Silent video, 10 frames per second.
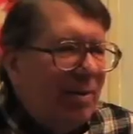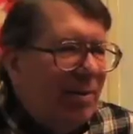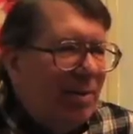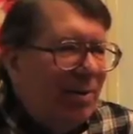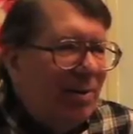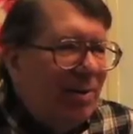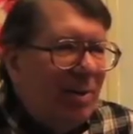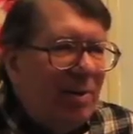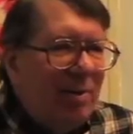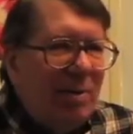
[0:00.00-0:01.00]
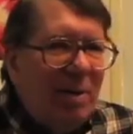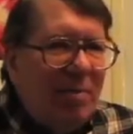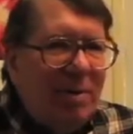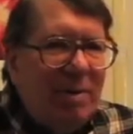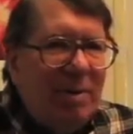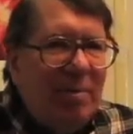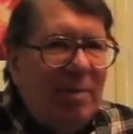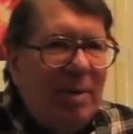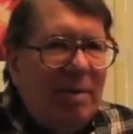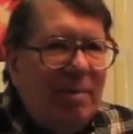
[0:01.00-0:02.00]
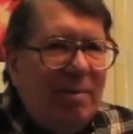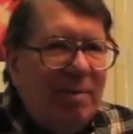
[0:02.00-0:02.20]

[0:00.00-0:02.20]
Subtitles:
That was just a single comment that he made.